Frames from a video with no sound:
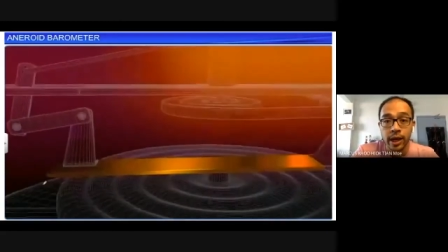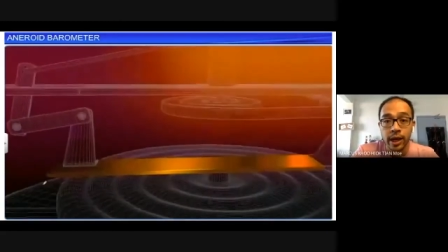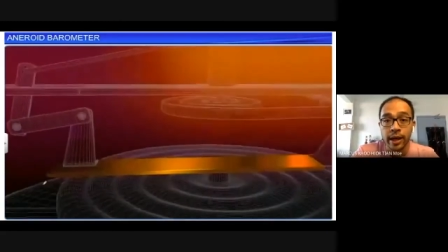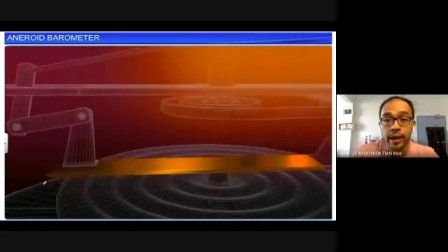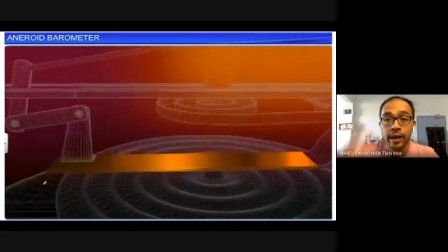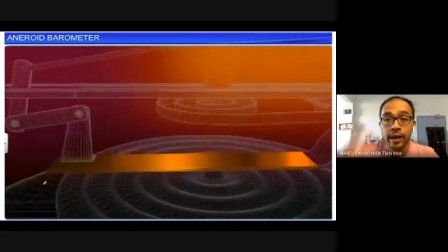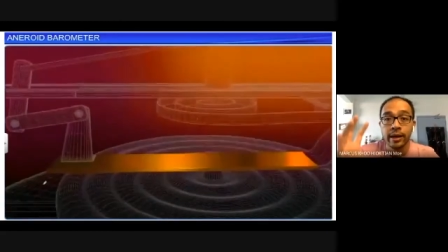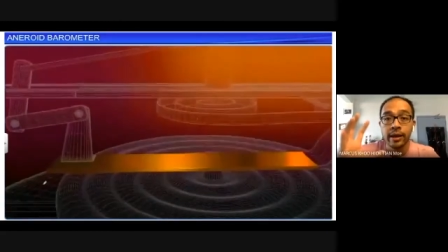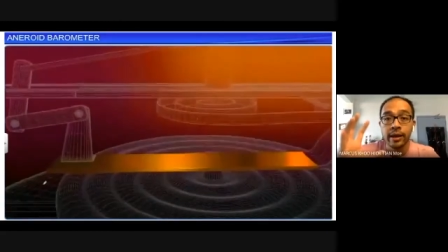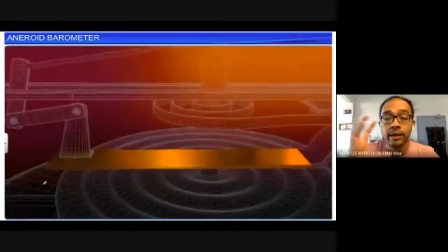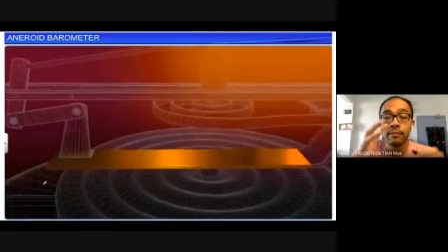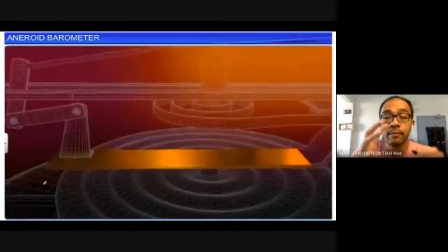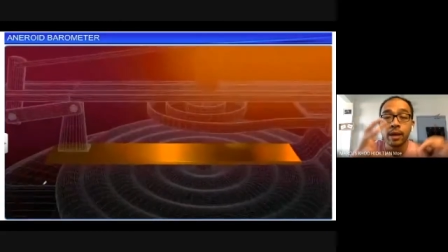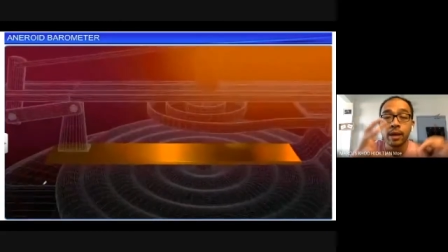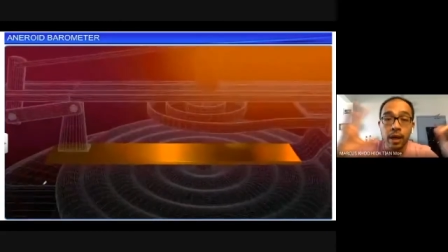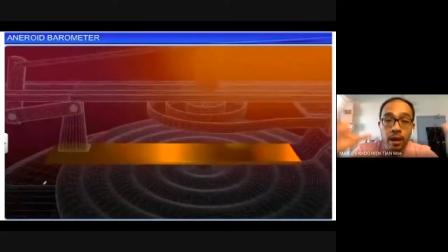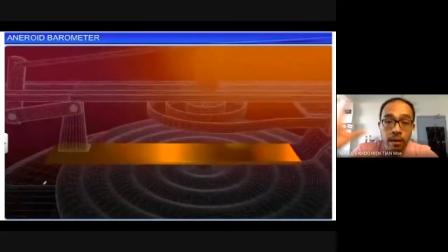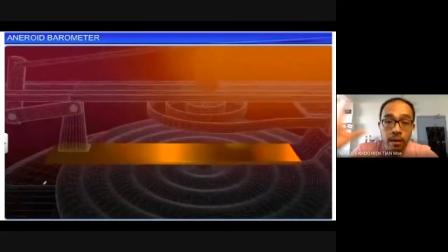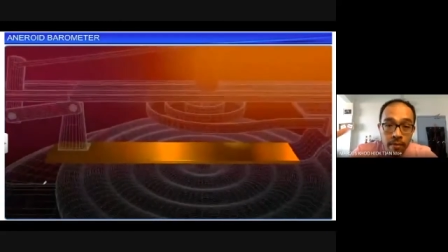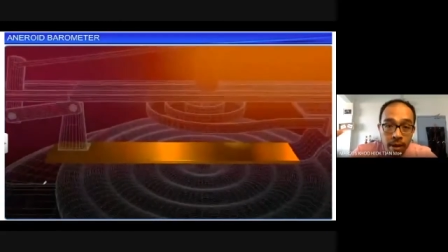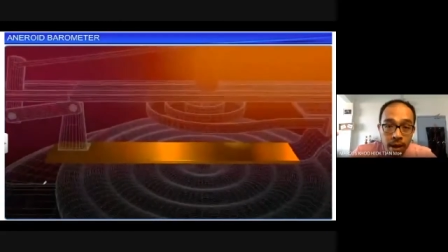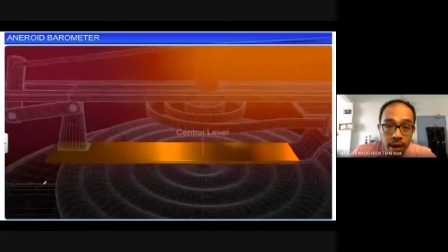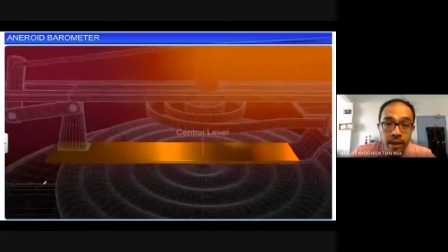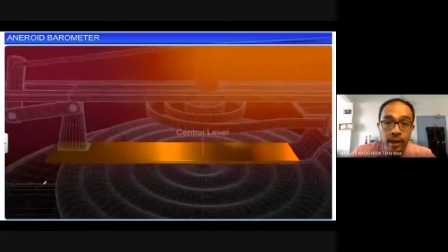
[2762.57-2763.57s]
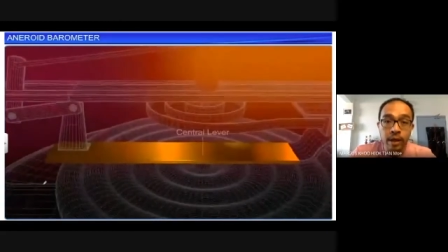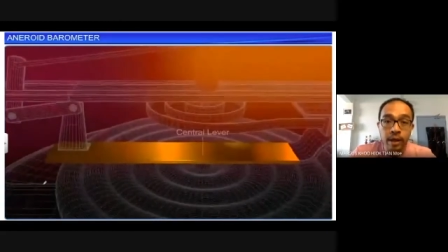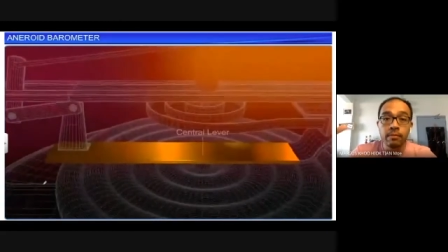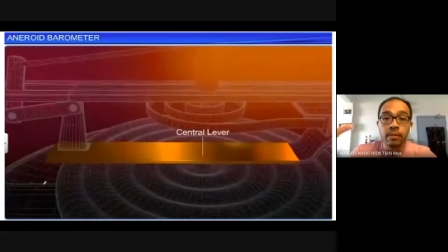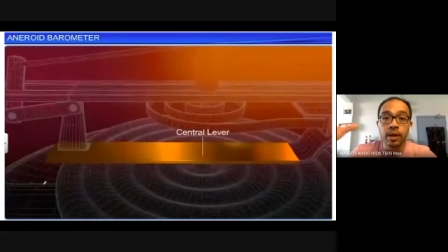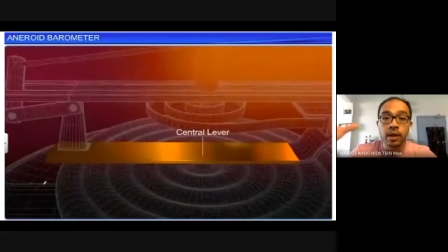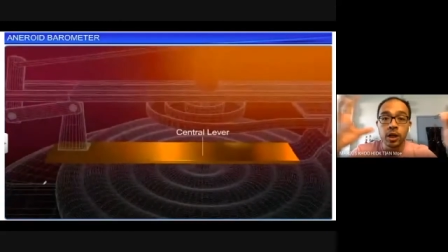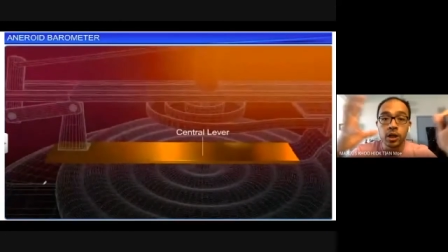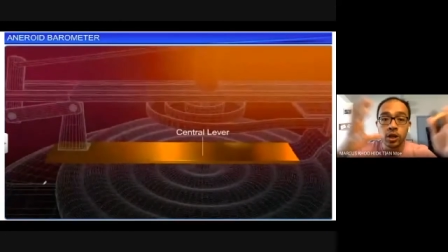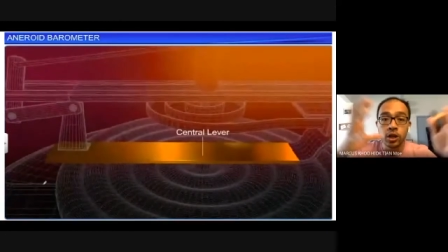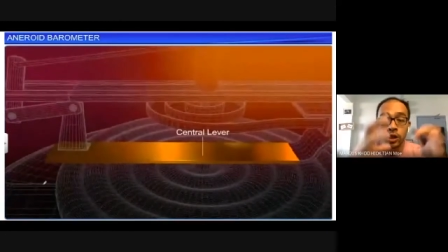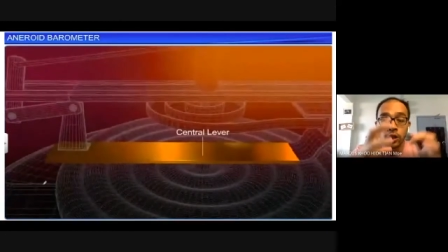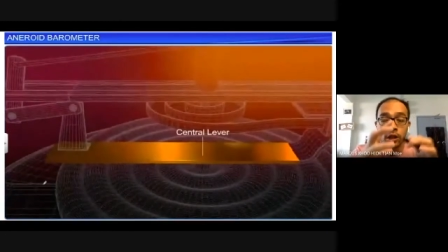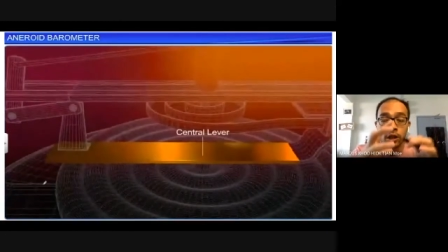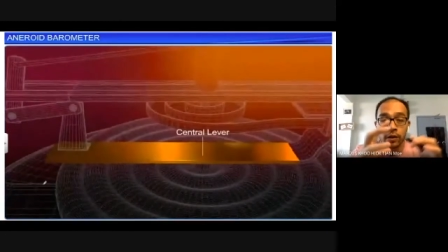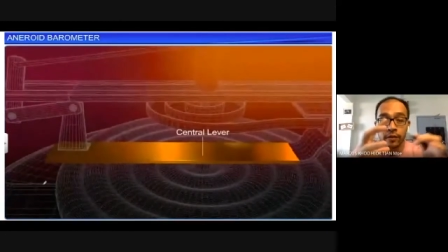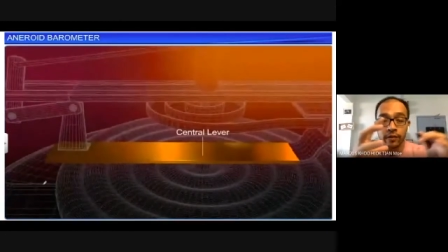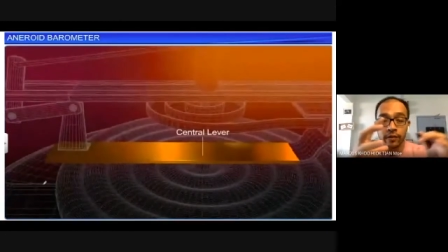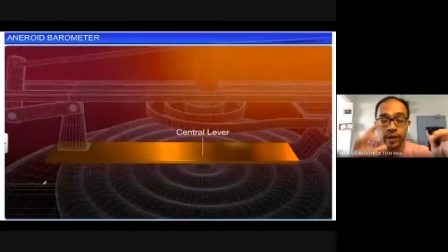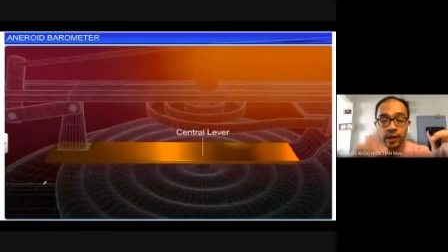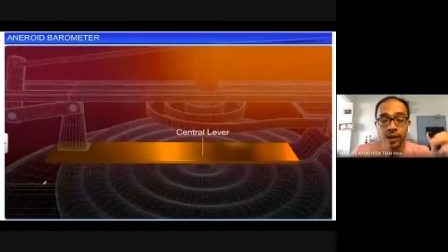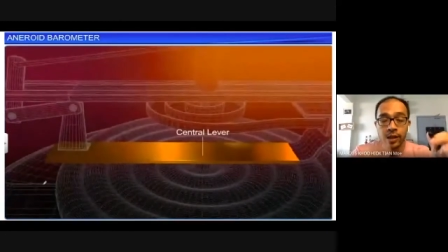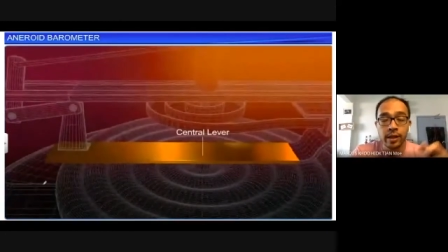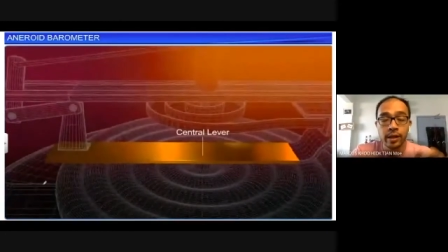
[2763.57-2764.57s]
And the mengembang dan mengecut
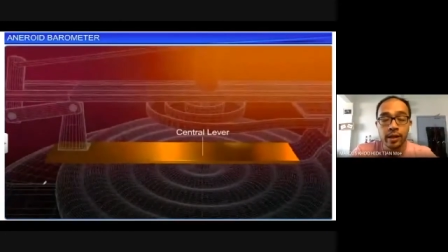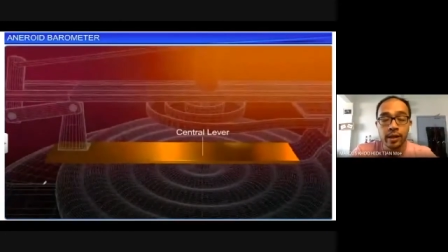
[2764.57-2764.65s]
of the